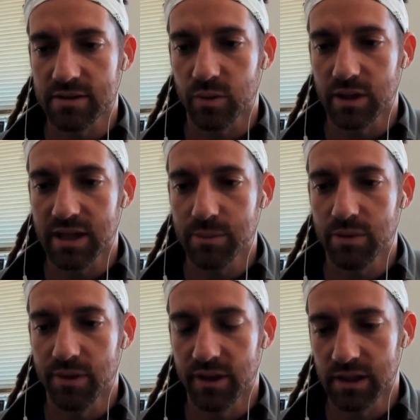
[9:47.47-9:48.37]
so we keep
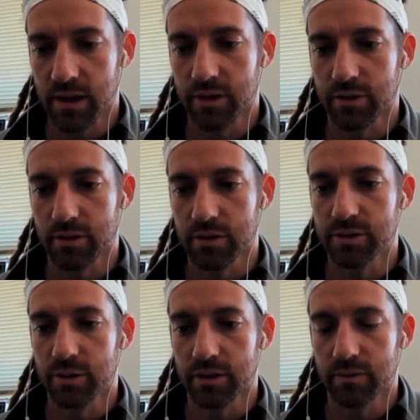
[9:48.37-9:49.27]
them in the calendar and
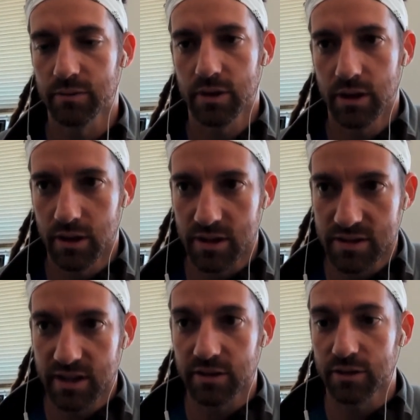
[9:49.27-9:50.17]
do it in a
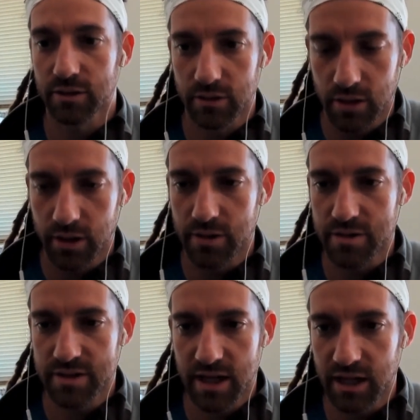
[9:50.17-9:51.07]
cyclical
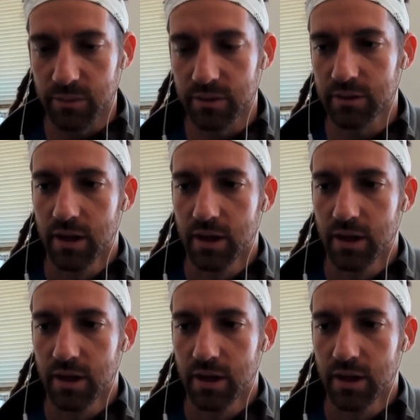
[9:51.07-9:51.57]
understanding